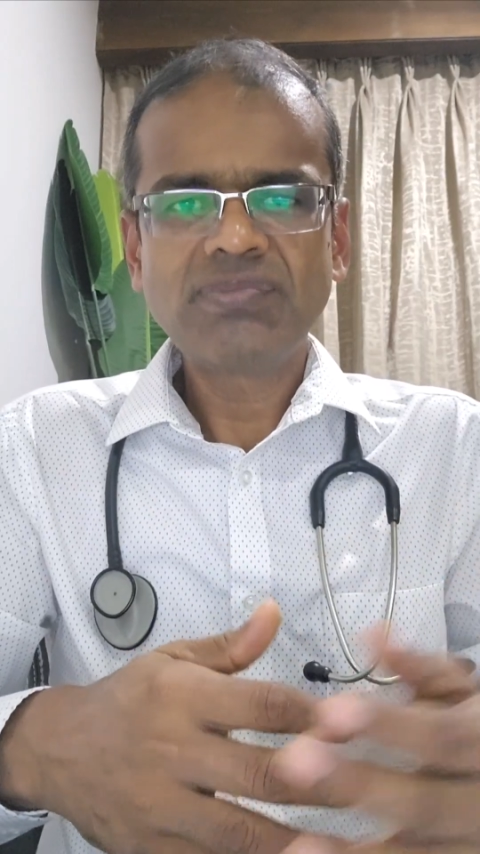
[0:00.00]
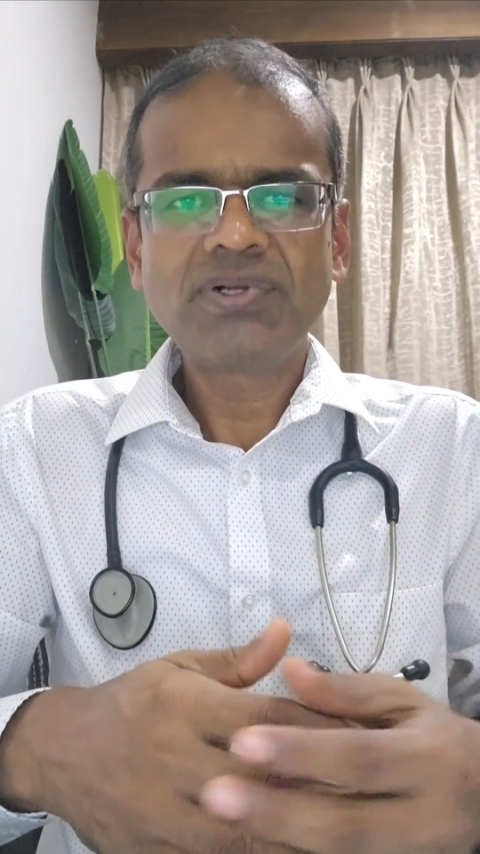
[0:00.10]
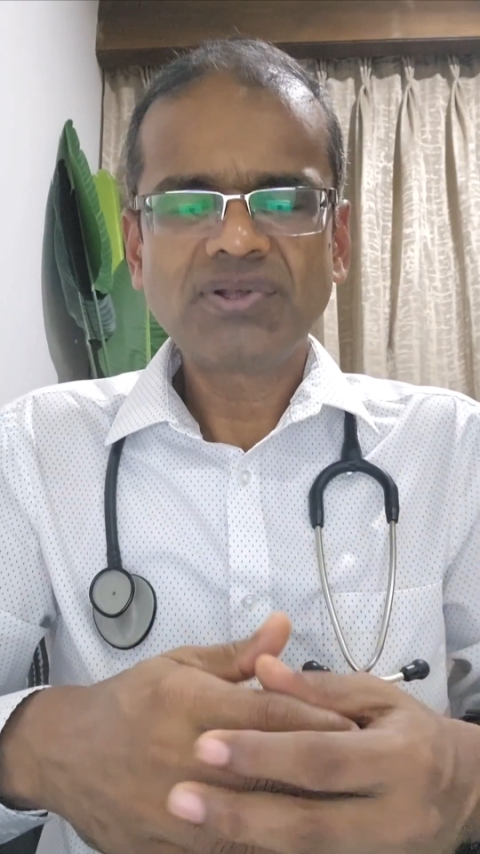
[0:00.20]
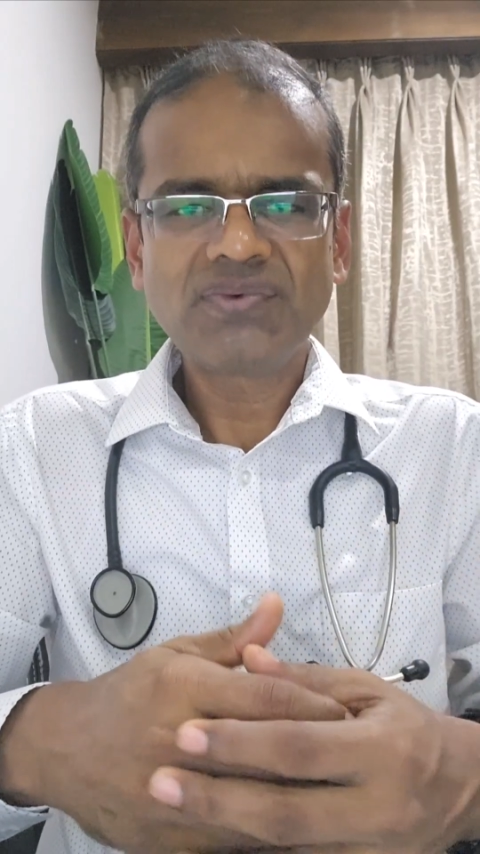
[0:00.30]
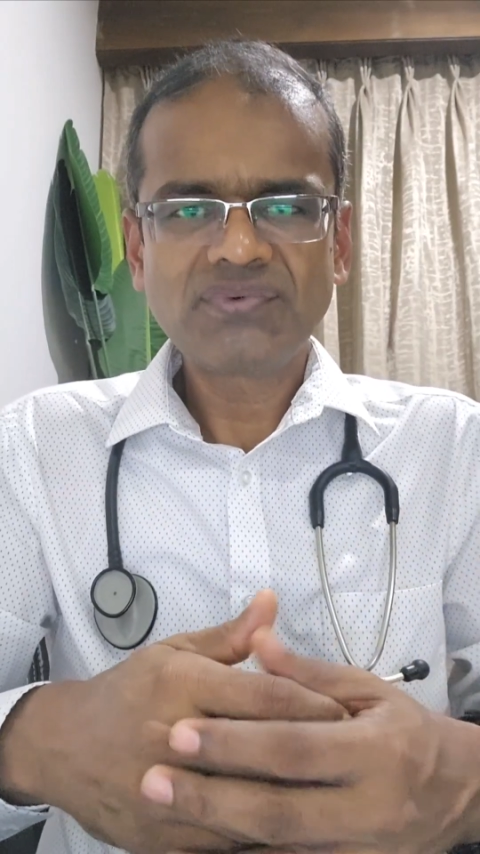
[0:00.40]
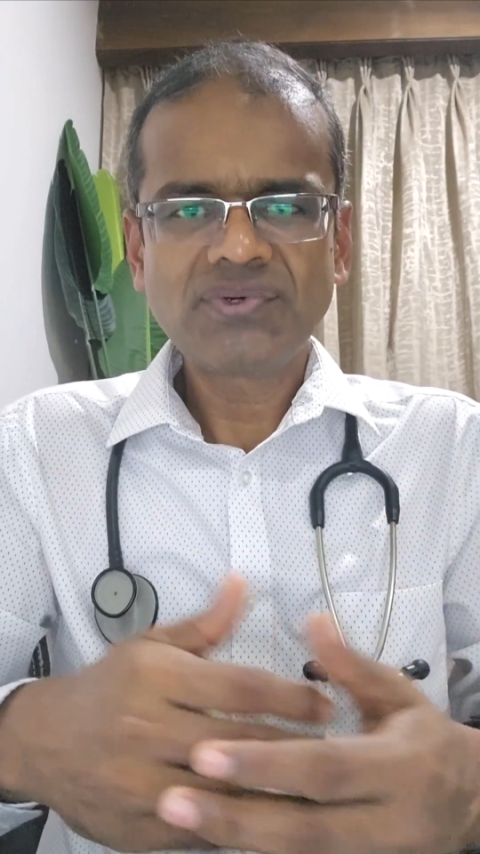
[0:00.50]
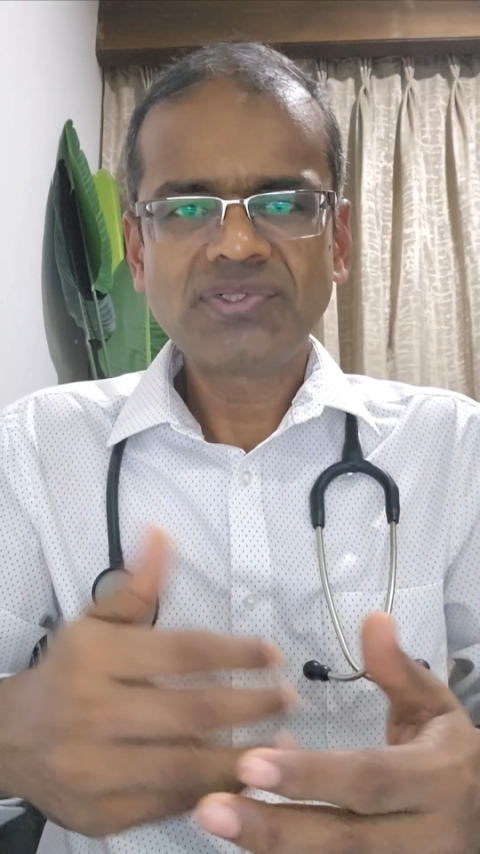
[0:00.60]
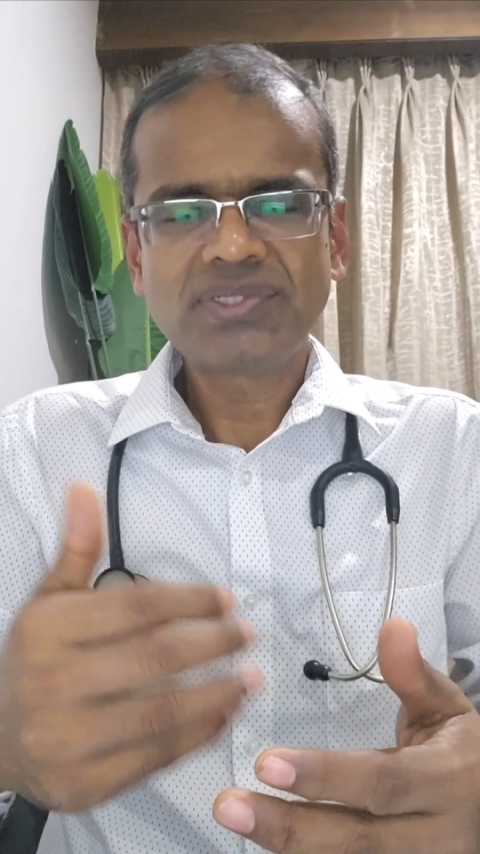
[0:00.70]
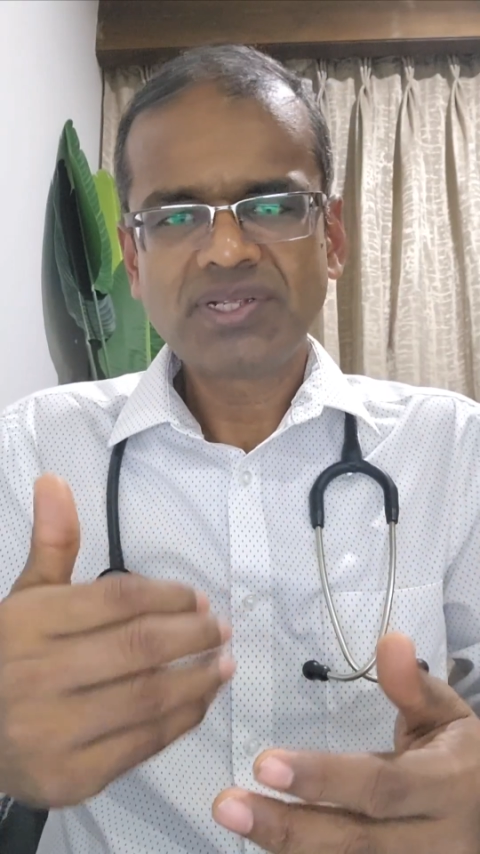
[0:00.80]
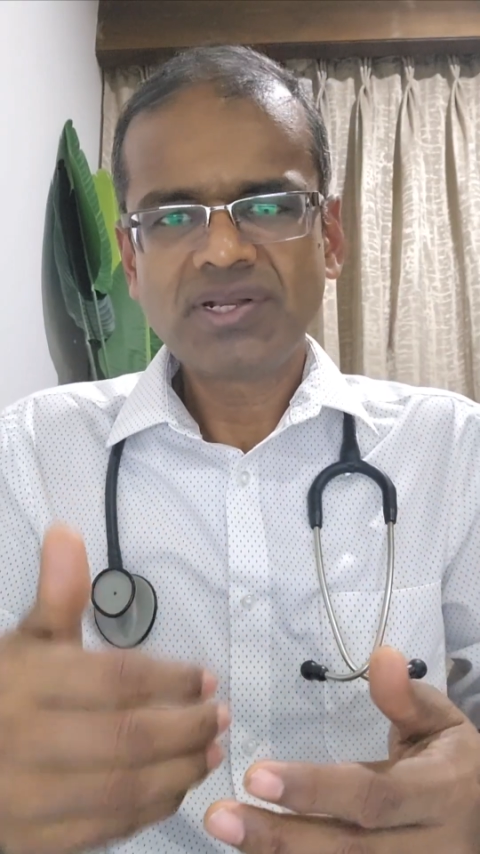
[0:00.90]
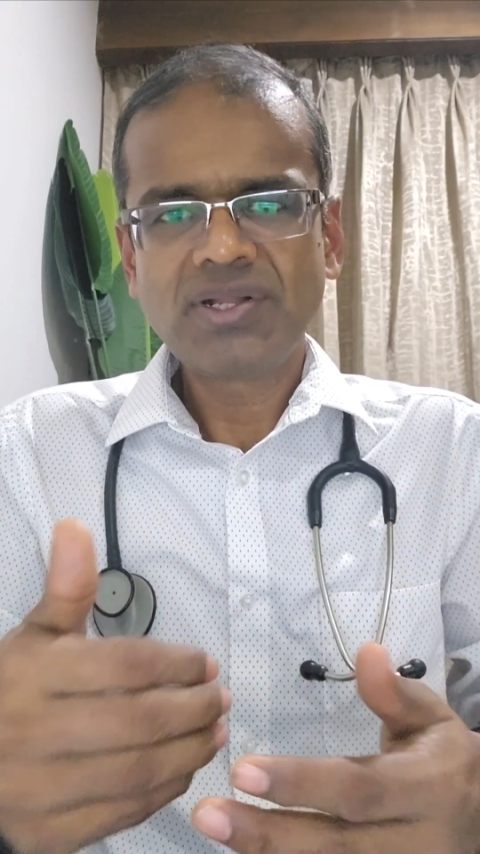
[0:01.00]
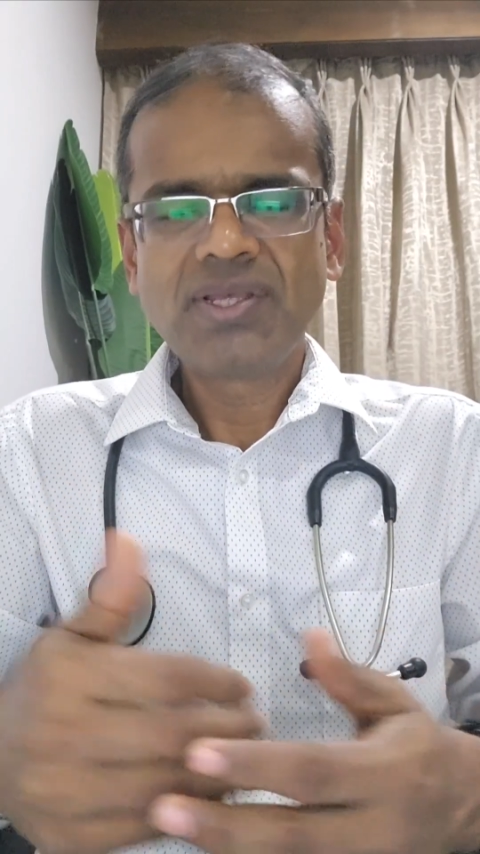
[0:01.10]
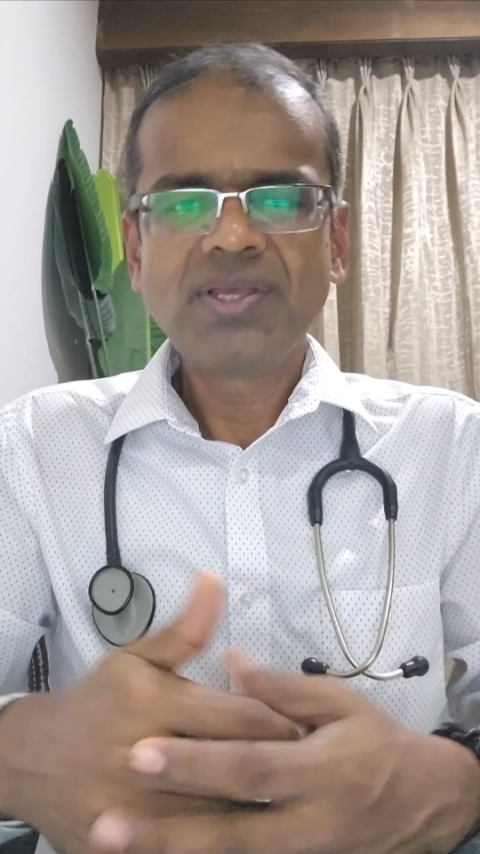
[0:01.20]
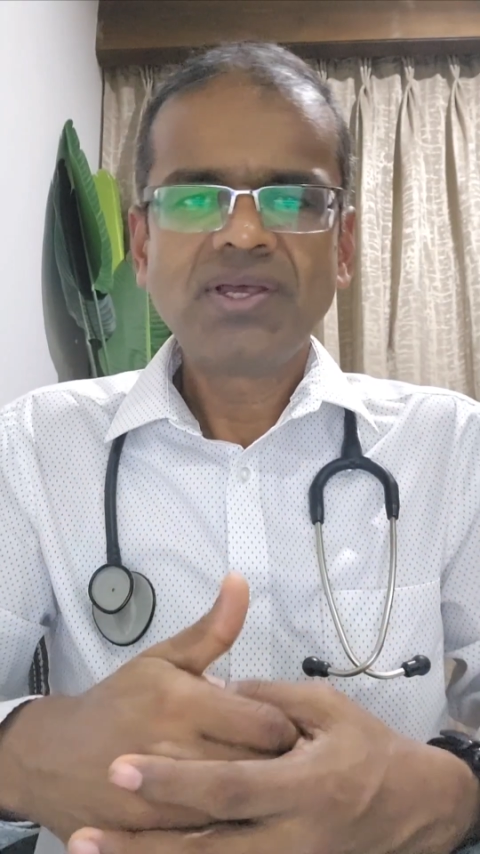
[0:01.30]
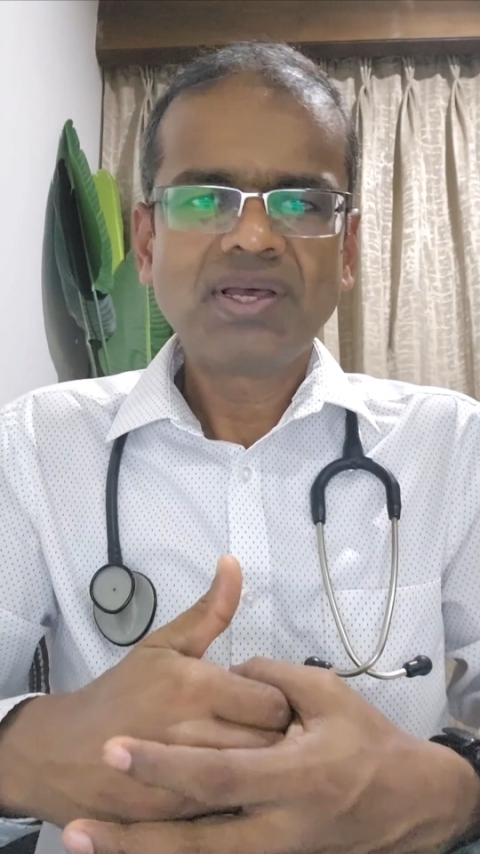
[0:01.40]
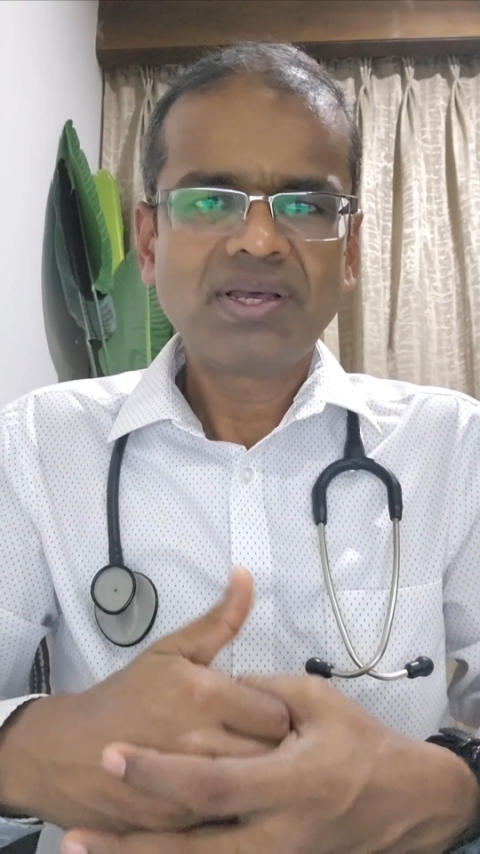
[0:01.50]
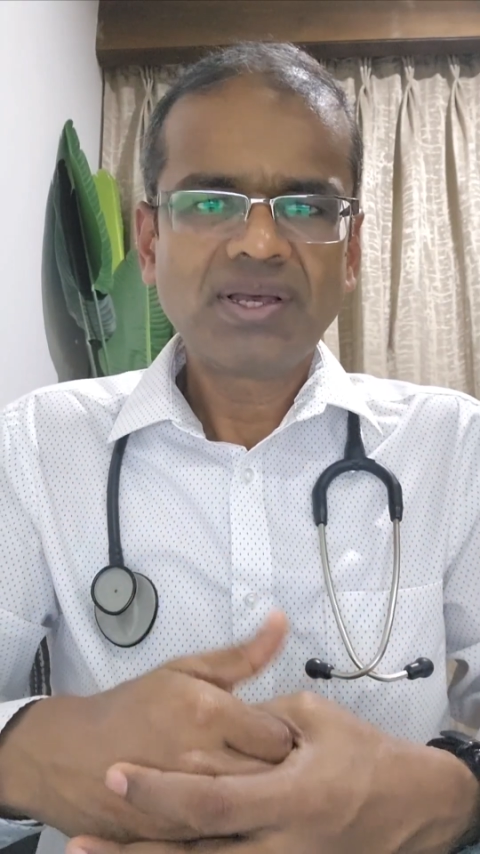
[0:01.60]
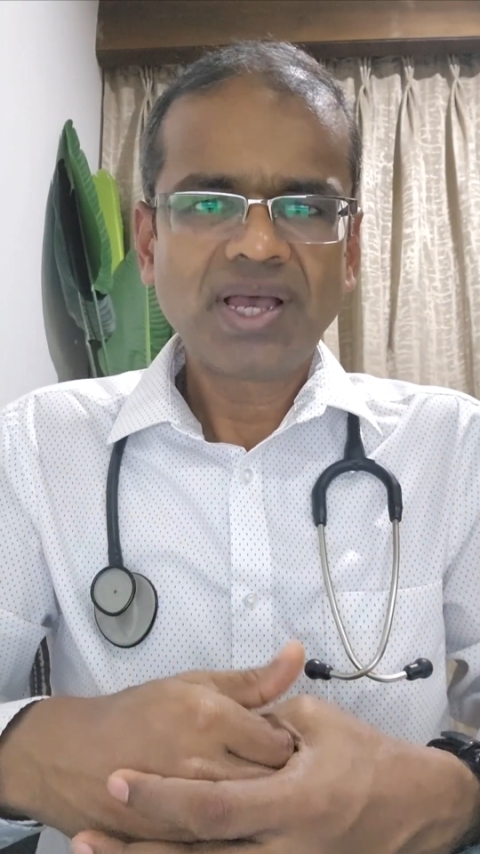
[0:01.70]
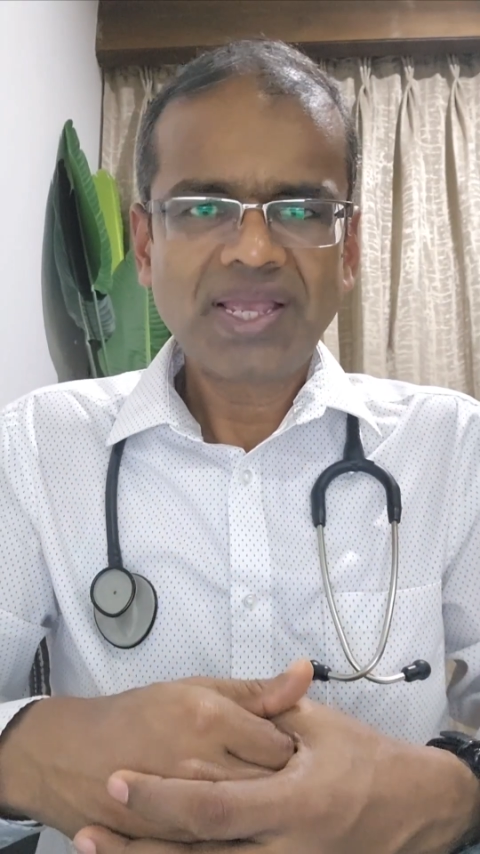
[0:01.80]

But of course, uh,